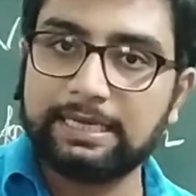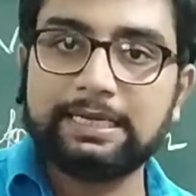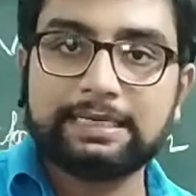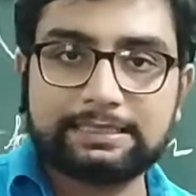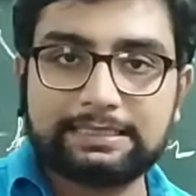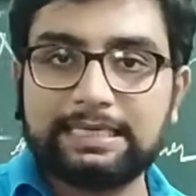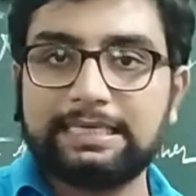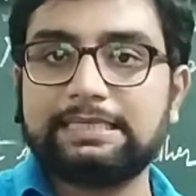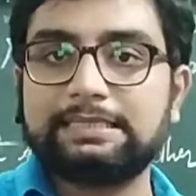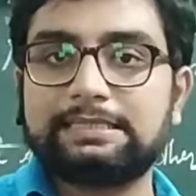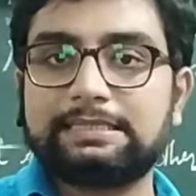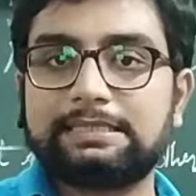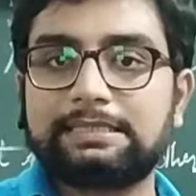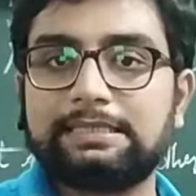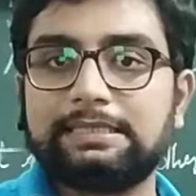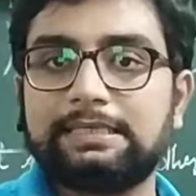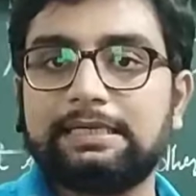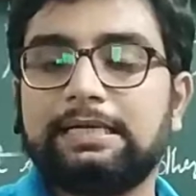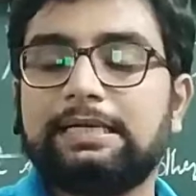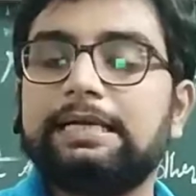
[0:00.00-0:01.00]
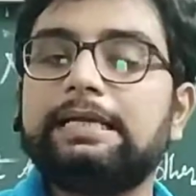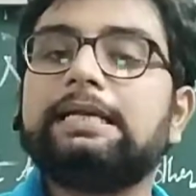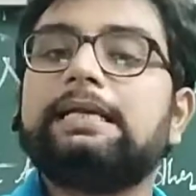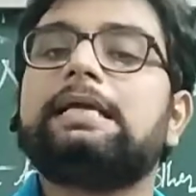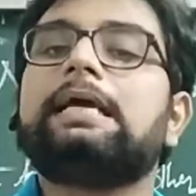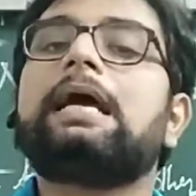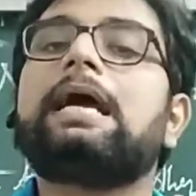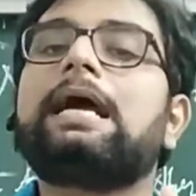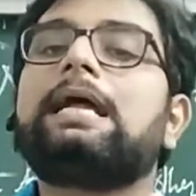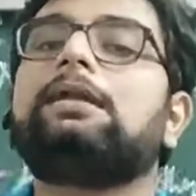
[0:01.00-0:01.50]
Since
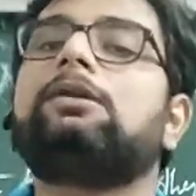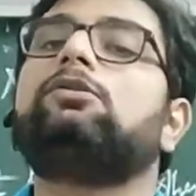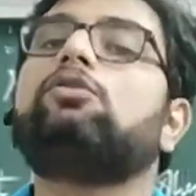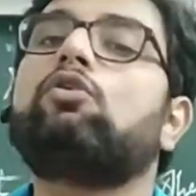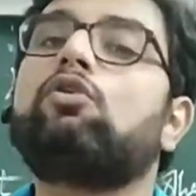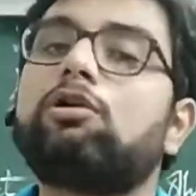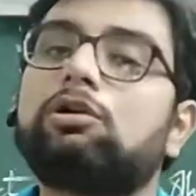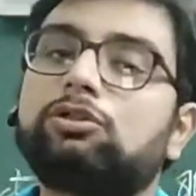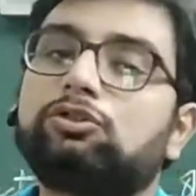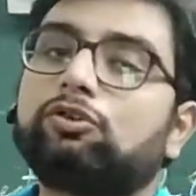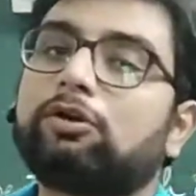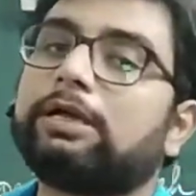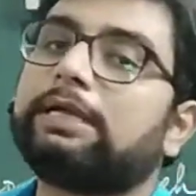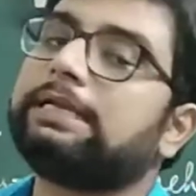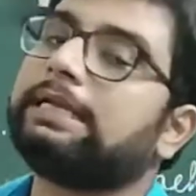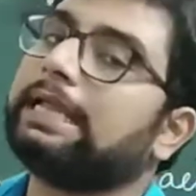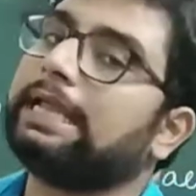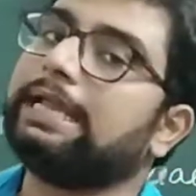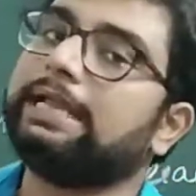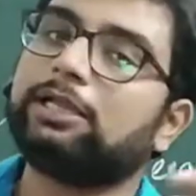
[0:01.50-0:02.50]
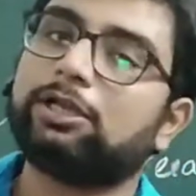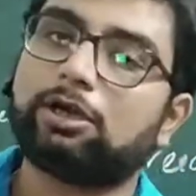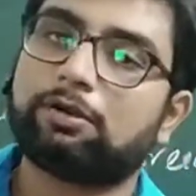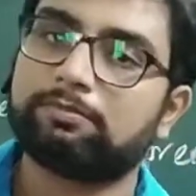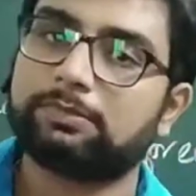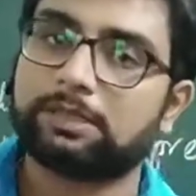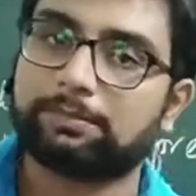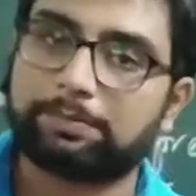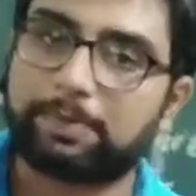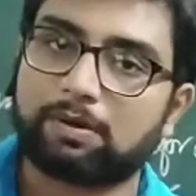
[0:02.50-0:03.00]
India had not joined any
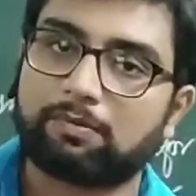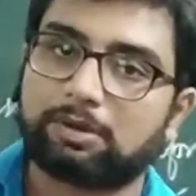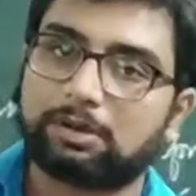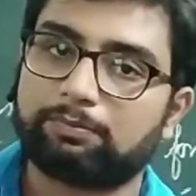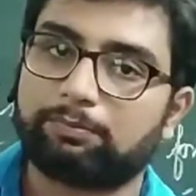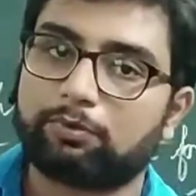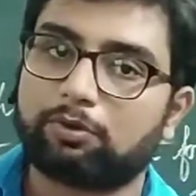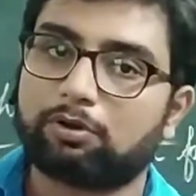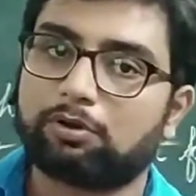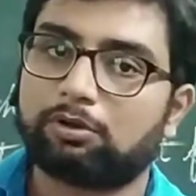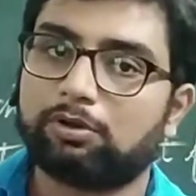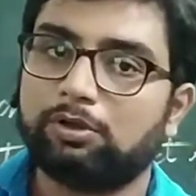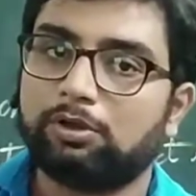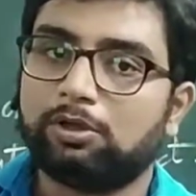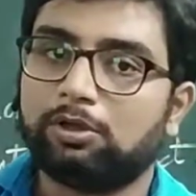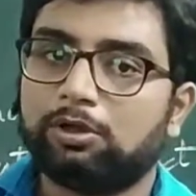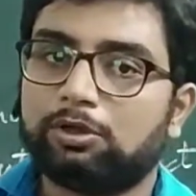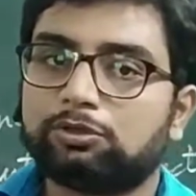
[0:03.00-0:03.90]
of the power bloc,